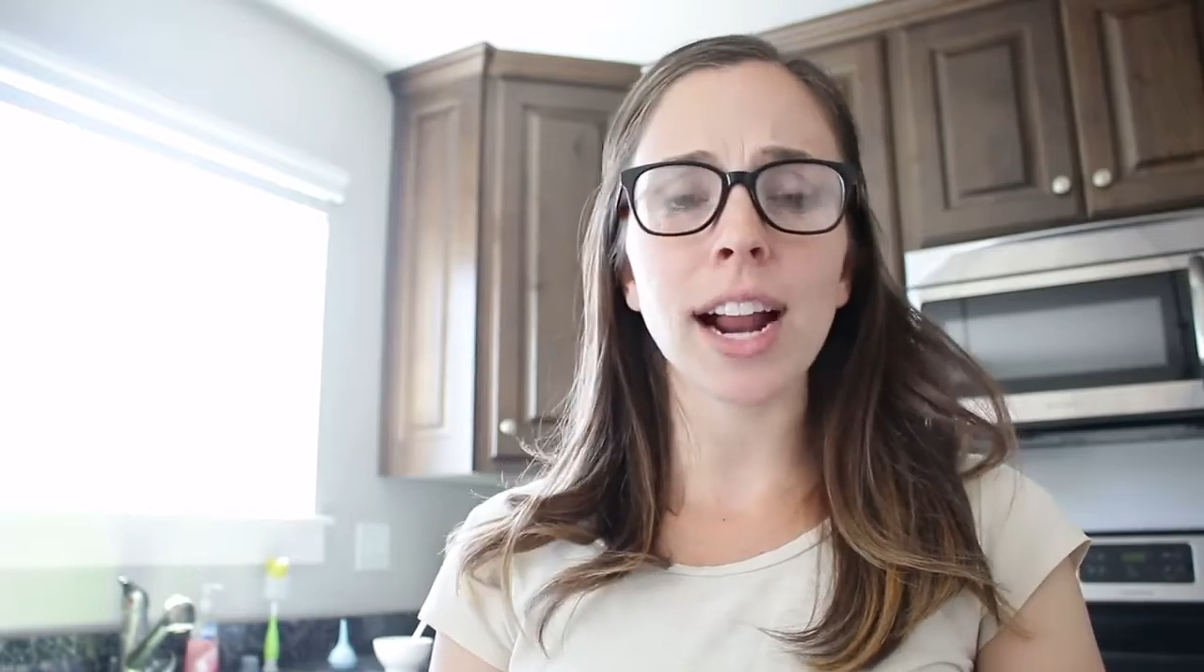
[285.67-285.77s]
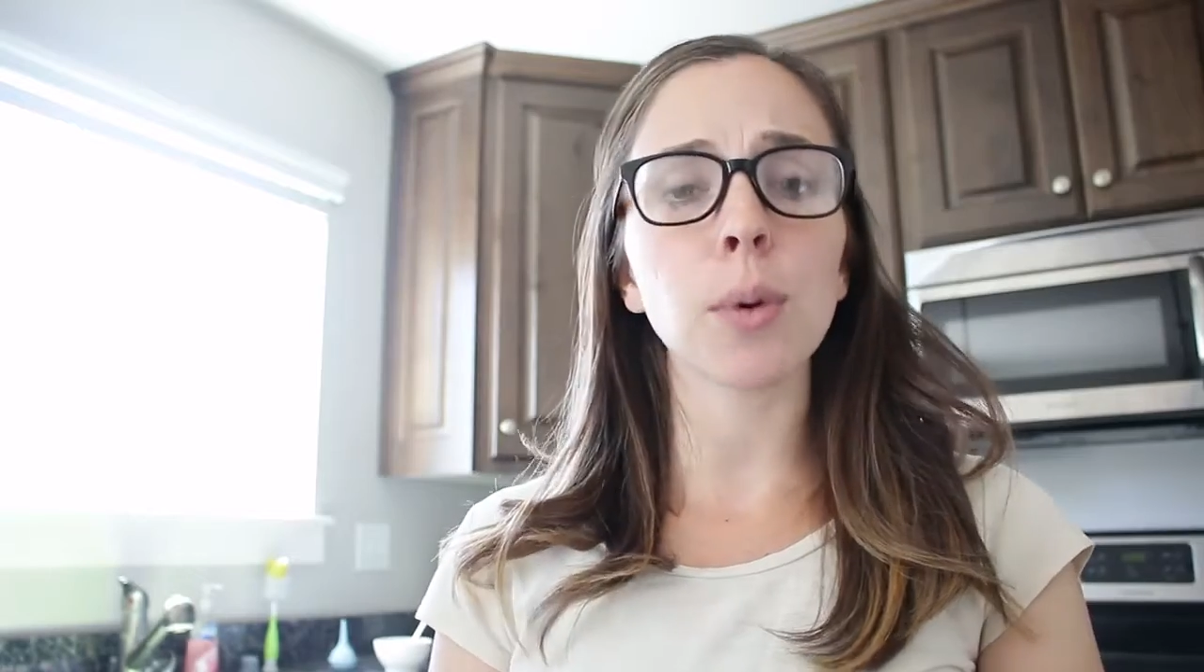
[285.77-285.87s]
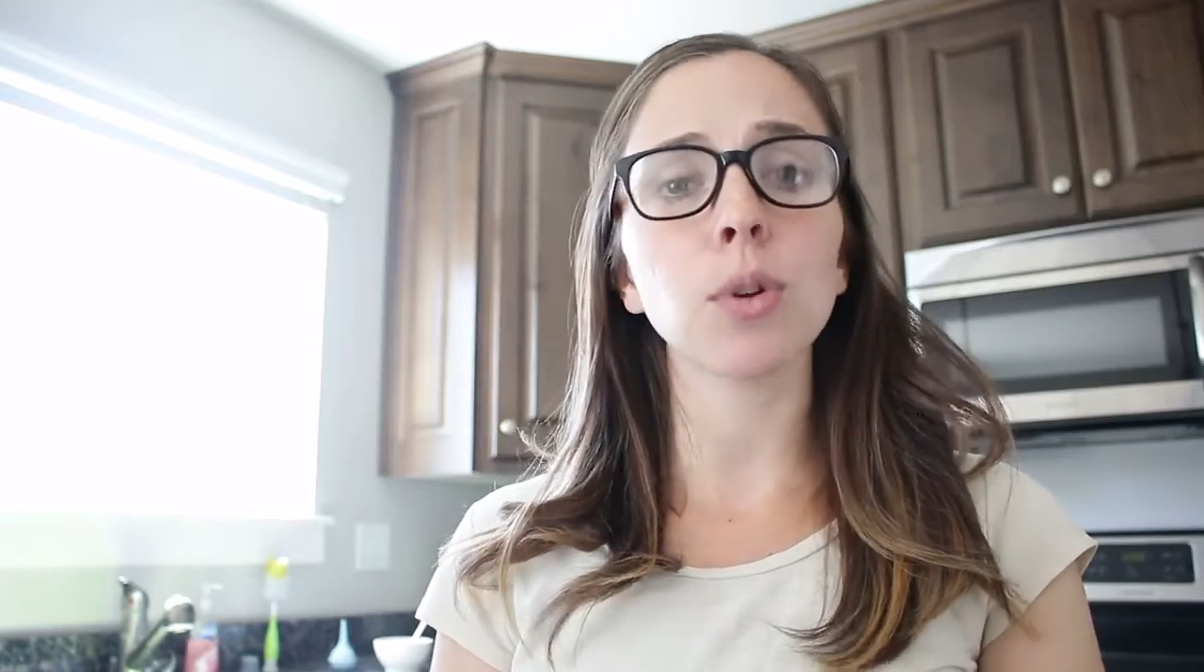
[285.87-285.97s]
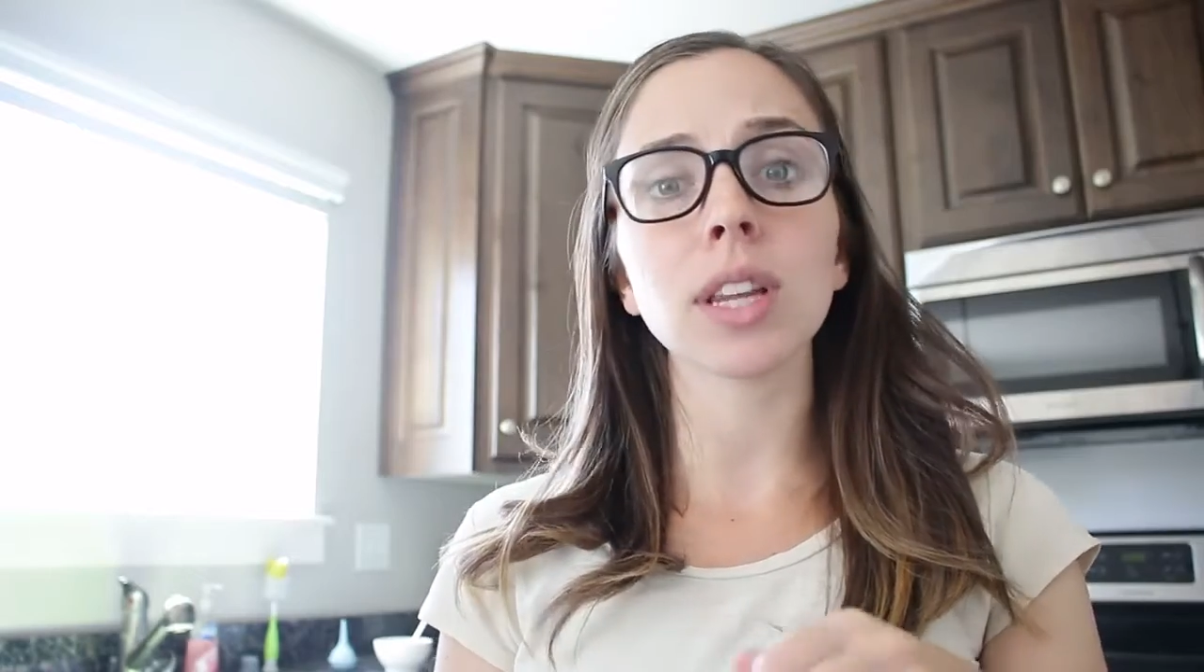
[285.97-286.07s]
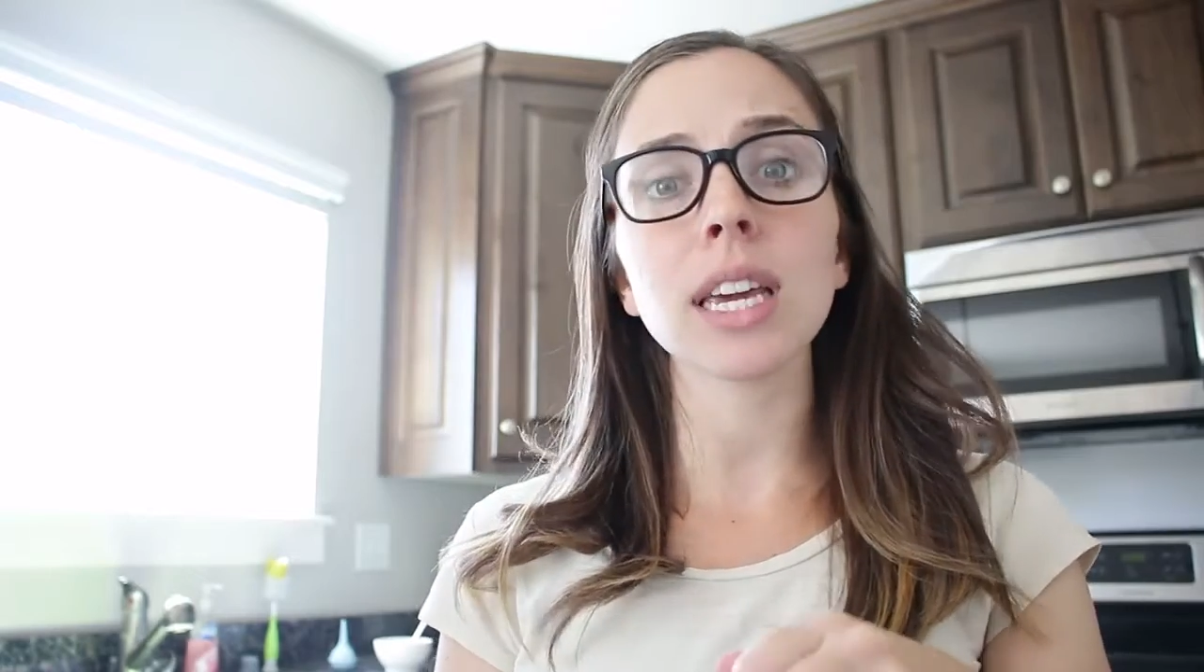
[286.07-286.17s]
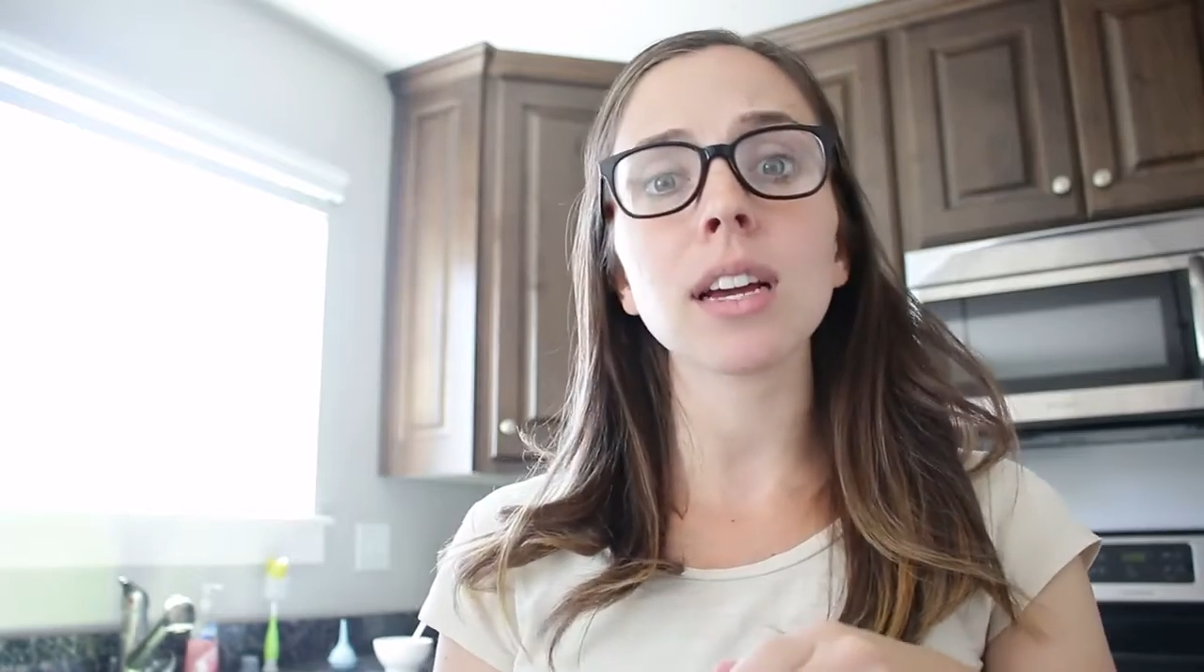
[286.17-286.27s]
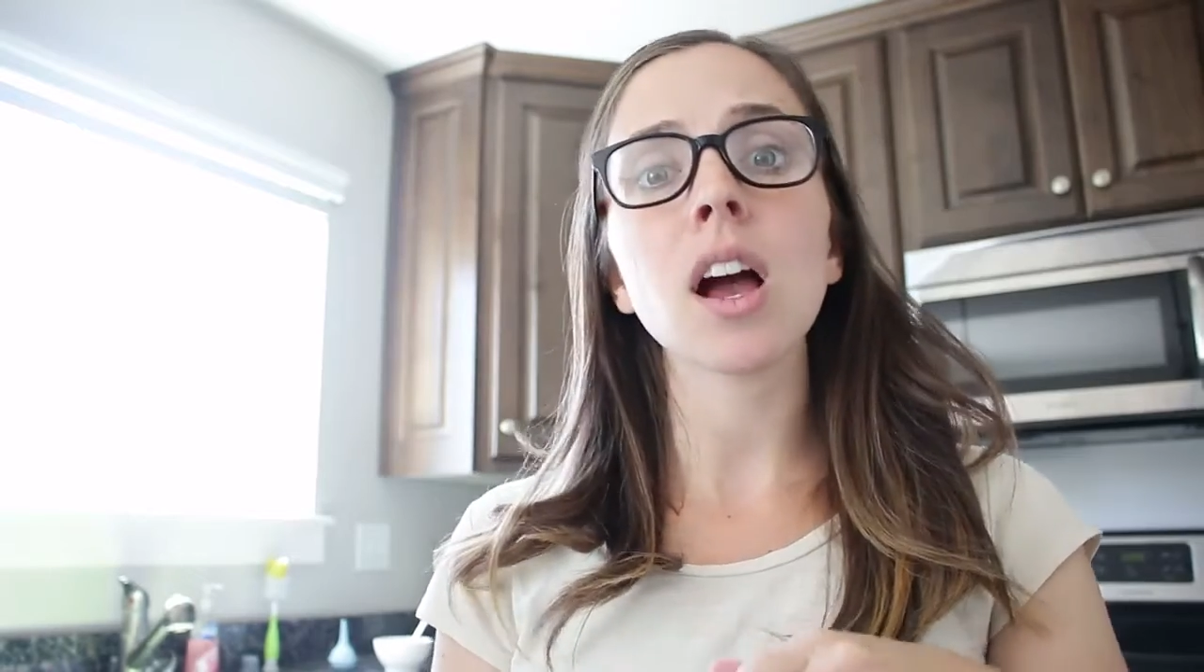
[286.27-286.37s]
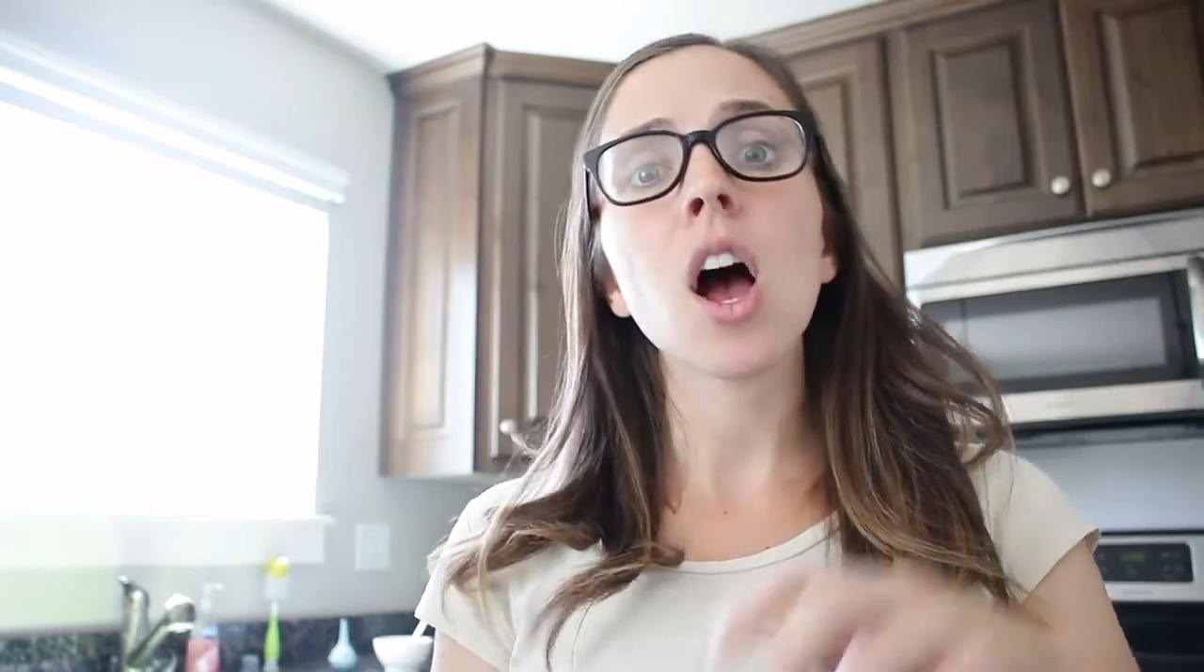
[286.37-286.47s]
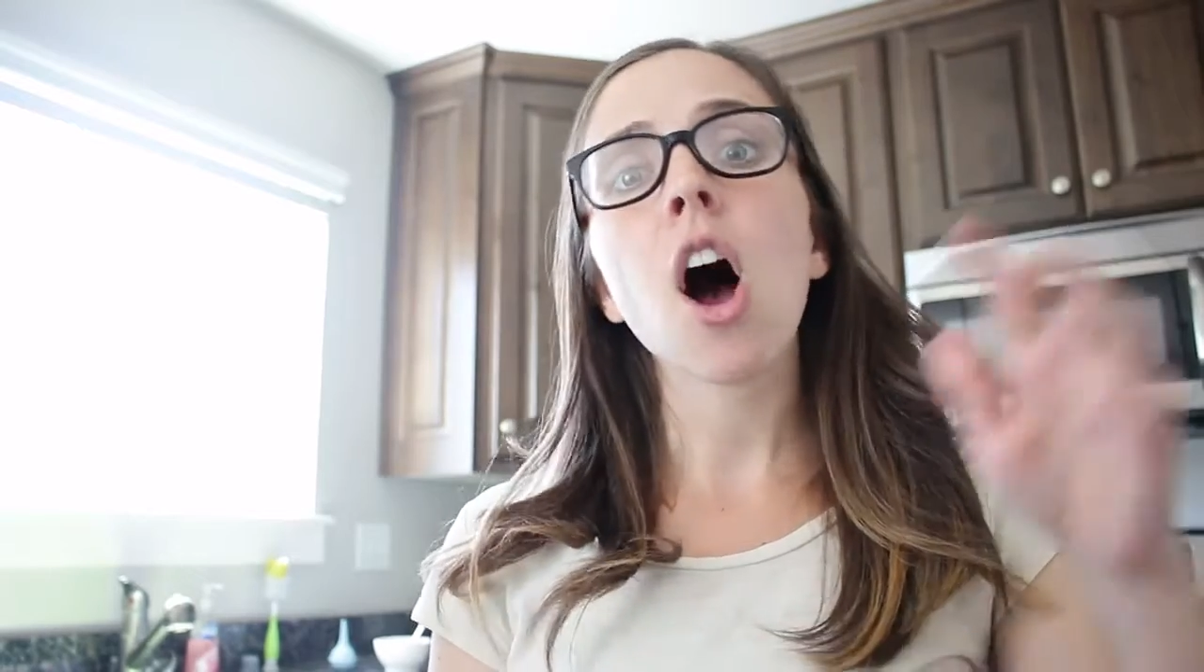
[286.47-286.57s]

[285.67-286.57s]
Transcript: I will link